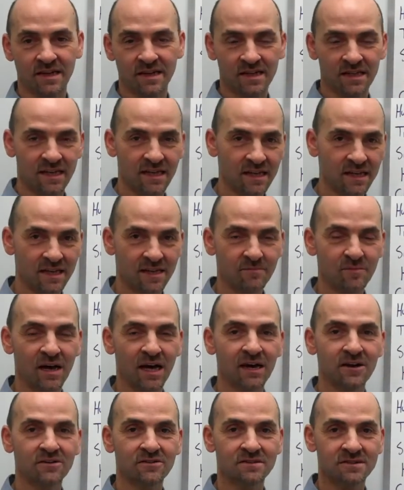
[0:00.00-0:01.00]
eating
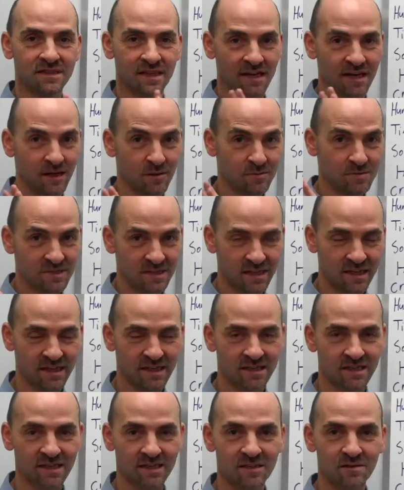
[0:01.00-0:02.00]
patterns, that helps the
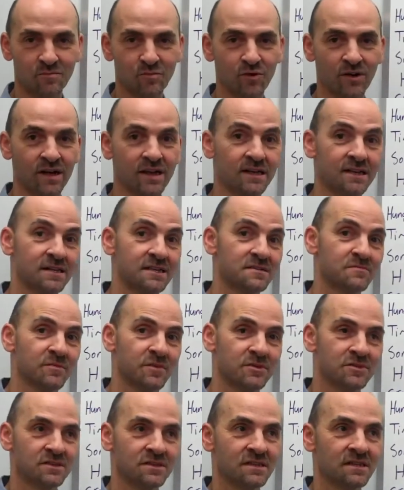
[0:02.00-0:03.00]
healing of the brain, and
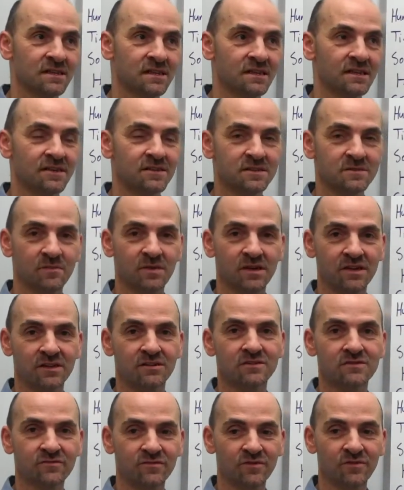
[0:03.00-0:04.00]
especially it's been
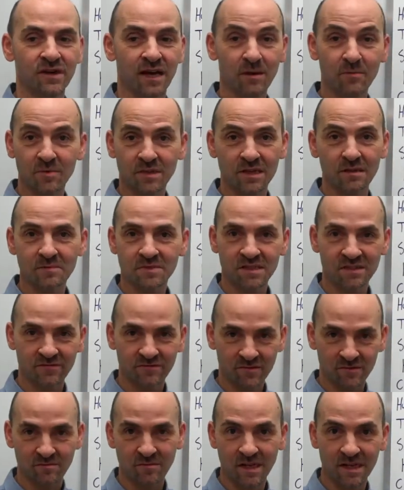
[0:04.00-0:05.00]
used for epilepsy
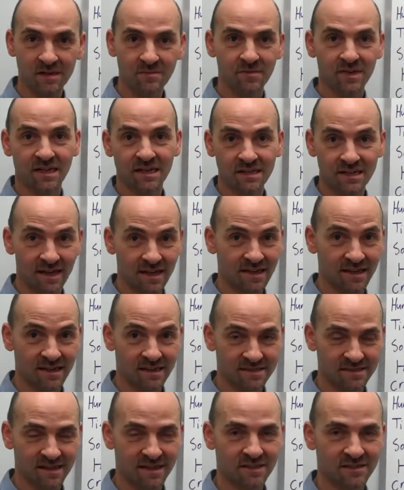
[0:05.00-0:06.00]
for many, many
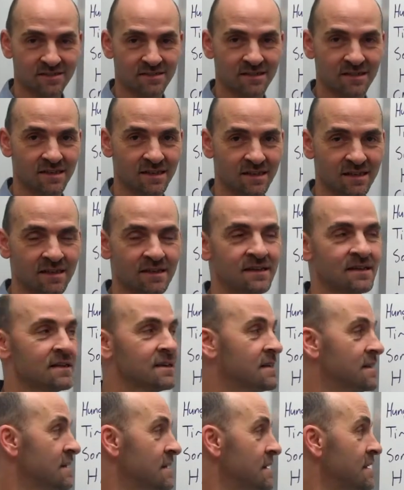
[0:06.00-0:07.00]
decades, actually.
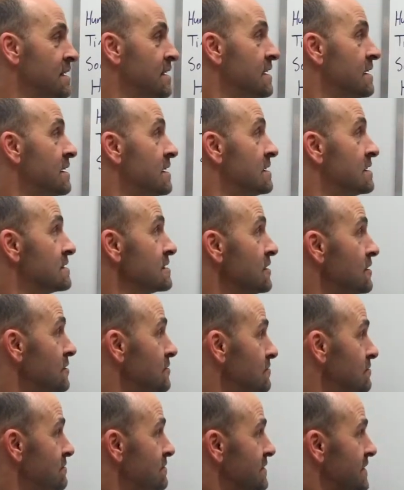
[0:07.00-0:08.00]
So
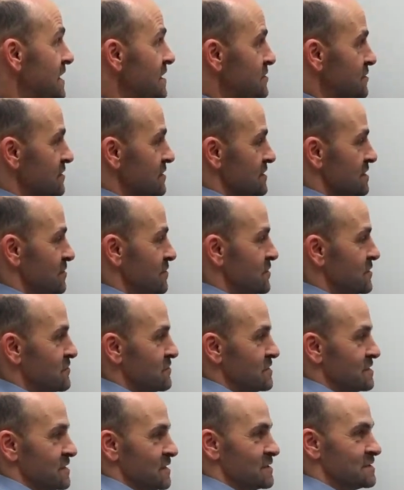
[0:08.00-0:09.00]
these are some of the
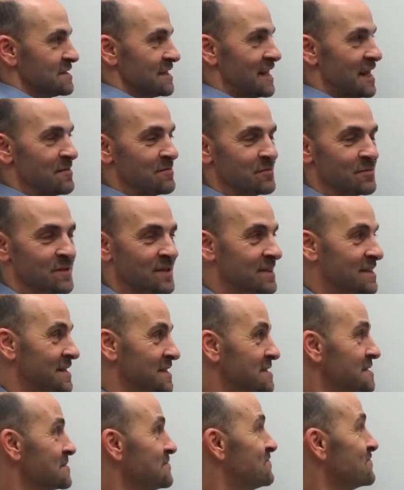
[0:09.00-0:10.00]
results that happen with
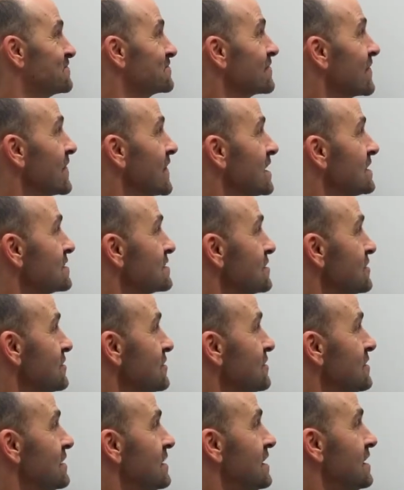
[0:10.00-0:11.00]
us.
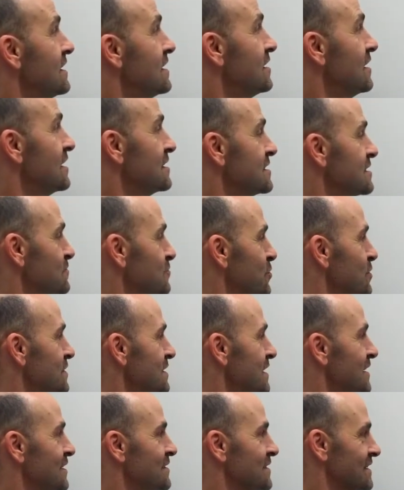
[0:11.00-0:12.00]
So I just put
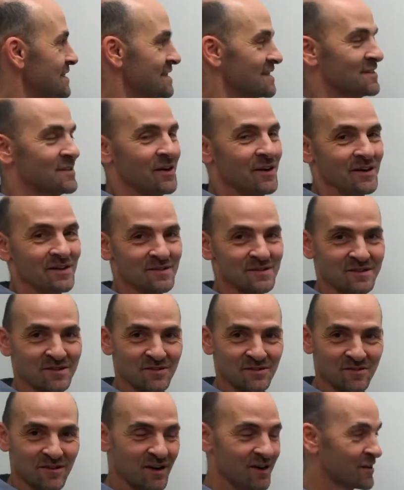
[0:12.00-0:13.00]
down like the titles, you
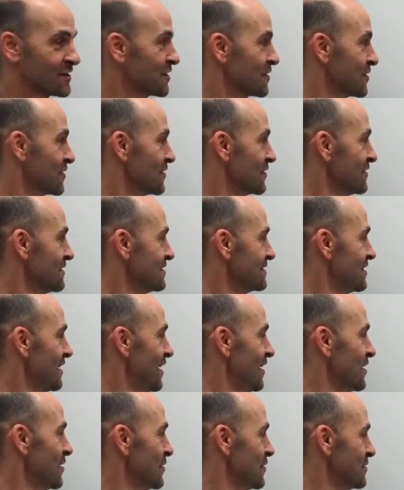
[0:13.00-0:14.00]
know, hunger,
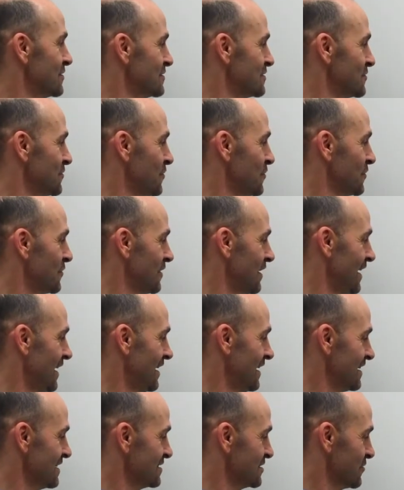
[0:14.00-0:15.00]
tired, sore,
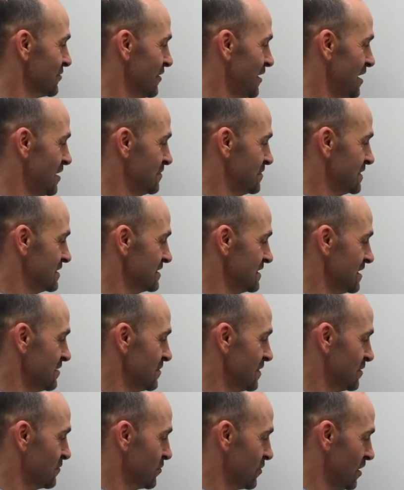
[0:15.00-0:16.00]
headaches, cramps,
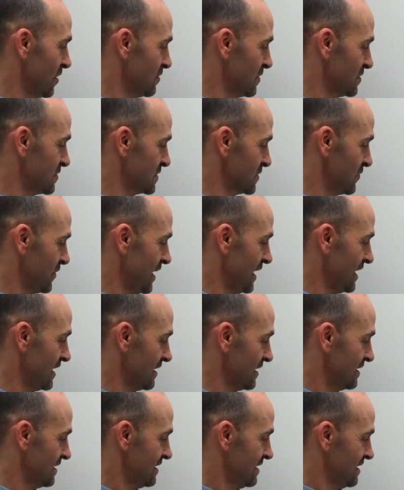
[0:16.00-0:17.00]
sleeping problems, weight,
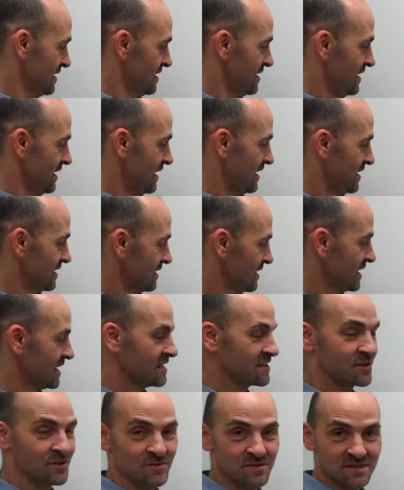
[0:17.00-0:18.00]
and
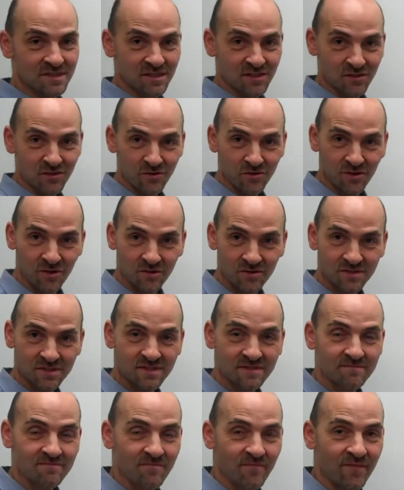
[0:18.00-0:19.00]
ketones and glucose.